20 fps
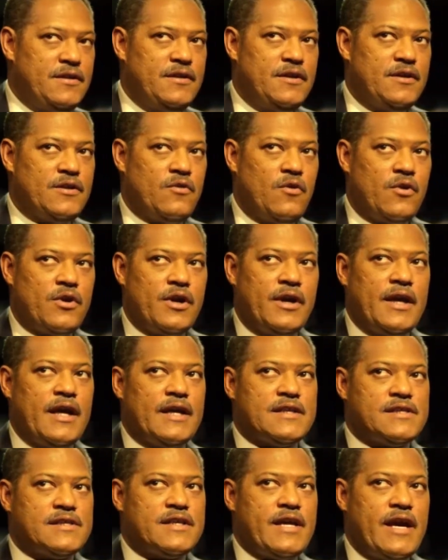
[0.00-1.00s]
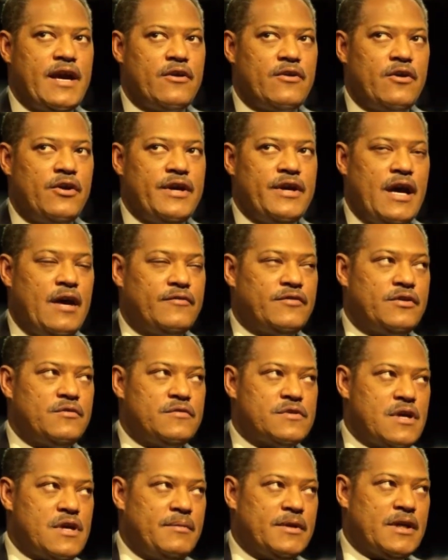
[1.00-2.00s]
In order to get scared, all you have
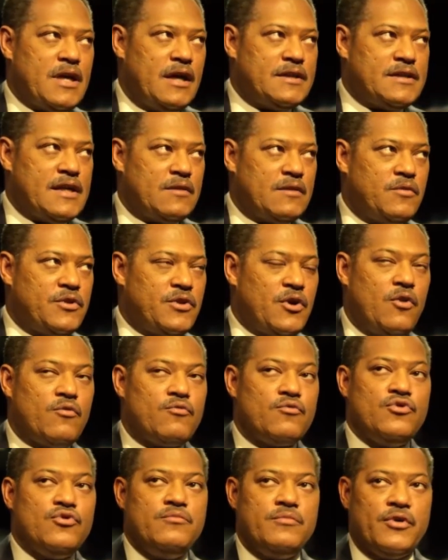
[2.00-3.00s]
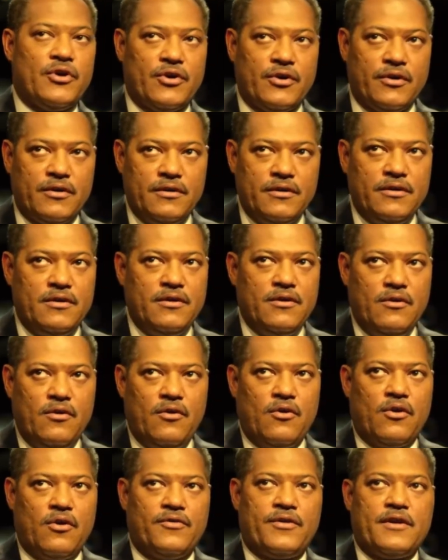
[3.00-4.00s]
to do is come in contact with a rumor
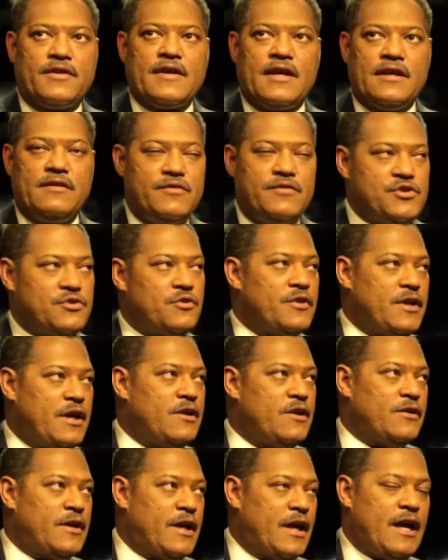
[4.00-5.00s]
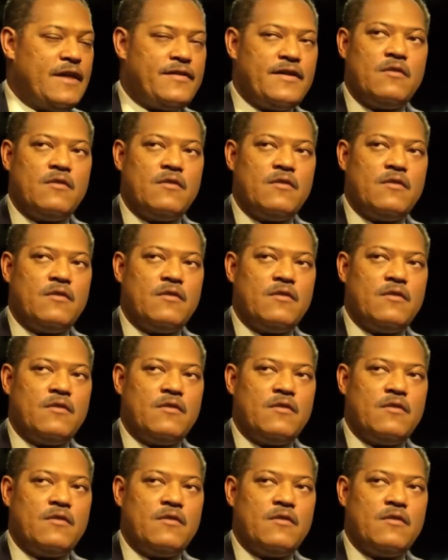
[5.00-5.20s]
or the television or the internet.